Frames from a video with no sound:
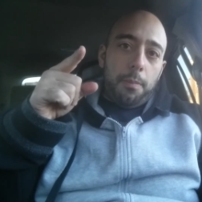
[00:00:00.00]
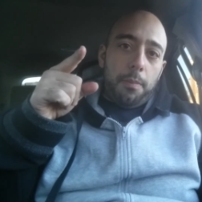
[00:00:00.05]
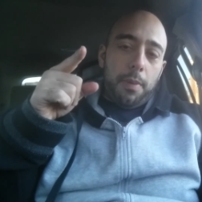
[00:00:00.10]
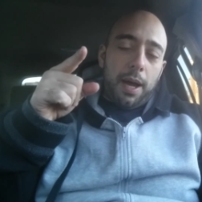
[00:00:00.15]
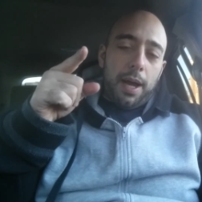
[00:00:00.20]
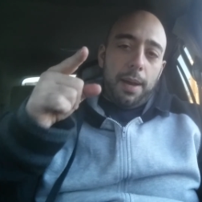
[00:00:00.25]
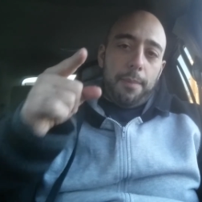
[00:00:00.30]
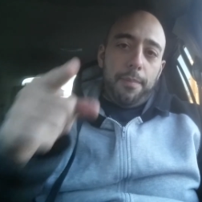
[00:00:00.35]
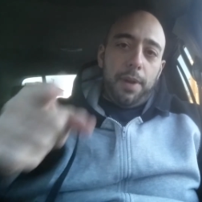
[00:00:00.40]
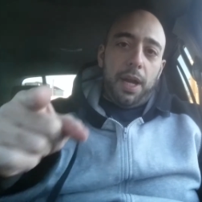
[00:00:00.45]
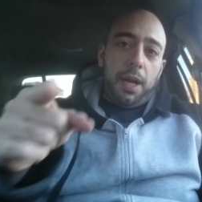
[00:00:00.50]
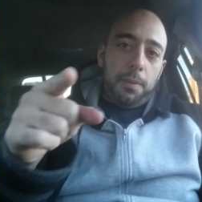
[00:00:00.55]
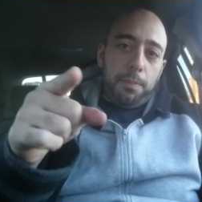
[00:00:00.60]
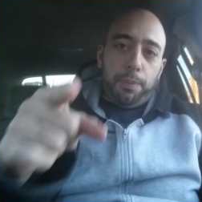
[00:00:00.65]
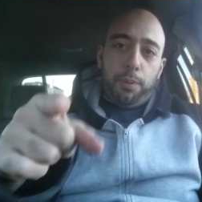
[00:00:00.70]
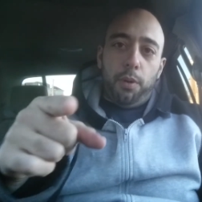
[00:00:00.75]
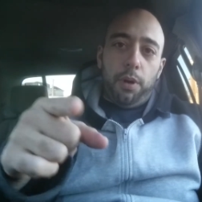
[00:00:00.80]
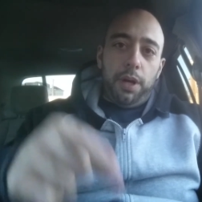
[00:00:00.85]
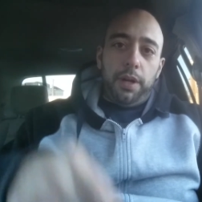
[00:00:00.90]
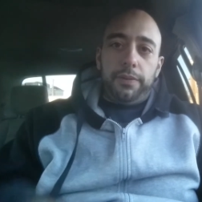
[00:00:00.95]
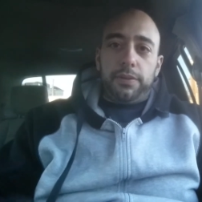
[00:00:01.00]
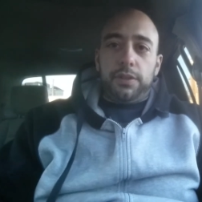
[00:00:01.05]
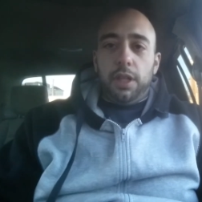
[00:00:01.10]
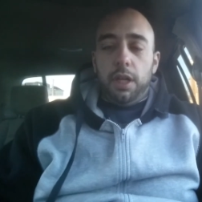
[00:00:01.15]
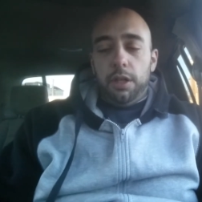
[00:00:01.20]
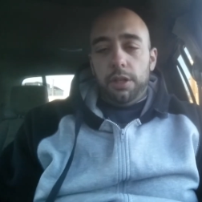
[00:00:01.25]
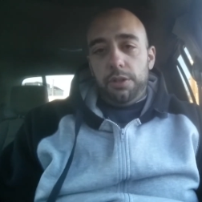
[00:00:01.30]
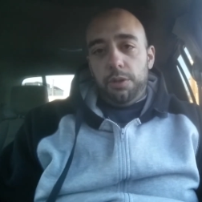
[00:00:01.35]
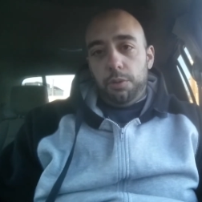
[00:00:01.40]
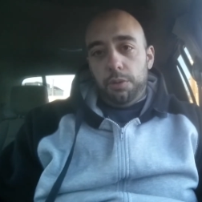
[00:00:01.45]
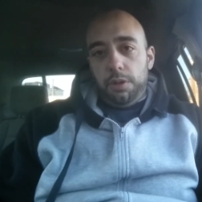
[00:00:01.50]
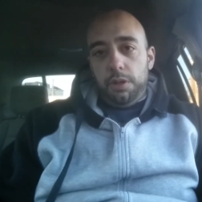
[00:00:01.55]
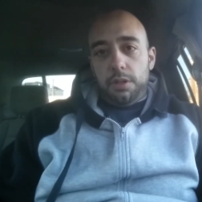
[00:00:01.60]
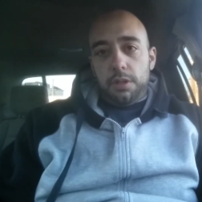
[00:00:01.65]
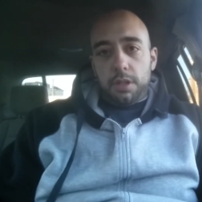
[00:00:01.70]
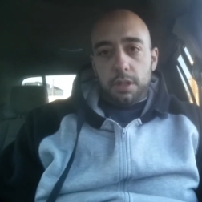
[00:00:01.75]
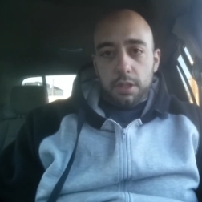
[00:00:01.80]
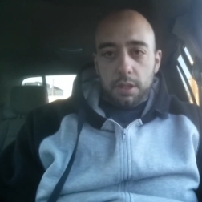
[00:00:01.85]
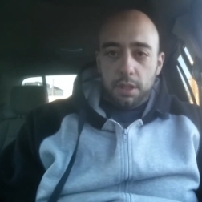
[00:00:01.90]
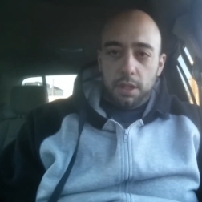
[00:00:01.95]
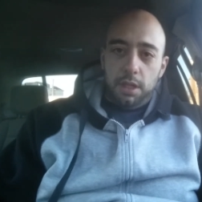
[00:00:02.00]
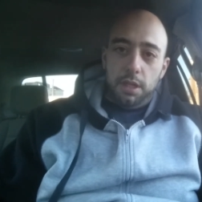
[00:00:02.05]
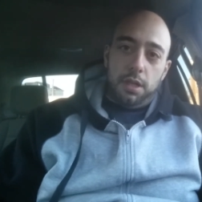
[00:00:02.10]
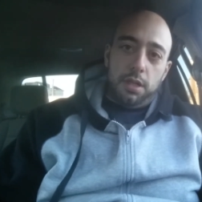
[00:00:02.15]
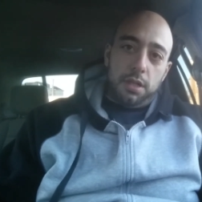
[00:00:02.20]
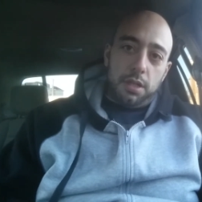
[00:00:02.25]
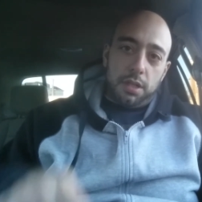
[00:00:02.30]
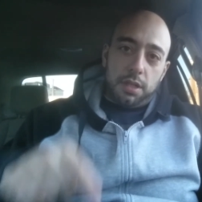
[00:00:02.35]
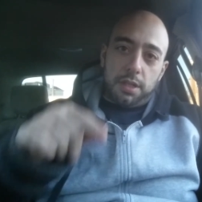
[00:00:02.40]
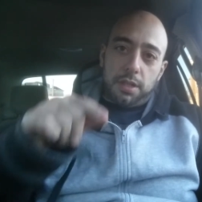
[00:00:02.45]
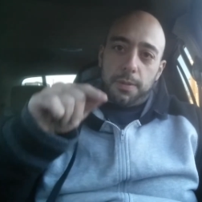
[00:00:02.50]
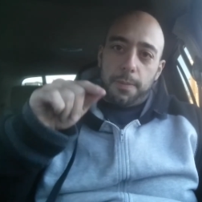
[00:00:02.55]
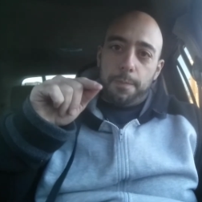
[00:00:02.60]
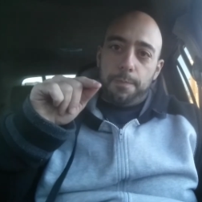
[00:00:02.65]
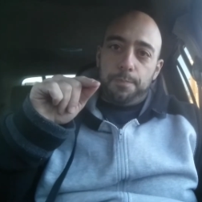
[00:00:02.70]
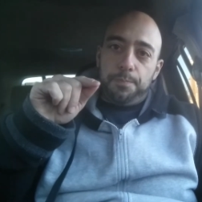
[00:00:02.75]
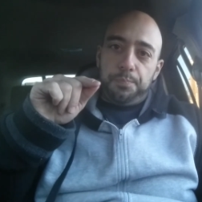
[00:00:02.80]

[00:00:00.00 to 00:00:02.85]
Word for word: my main point of telling you this is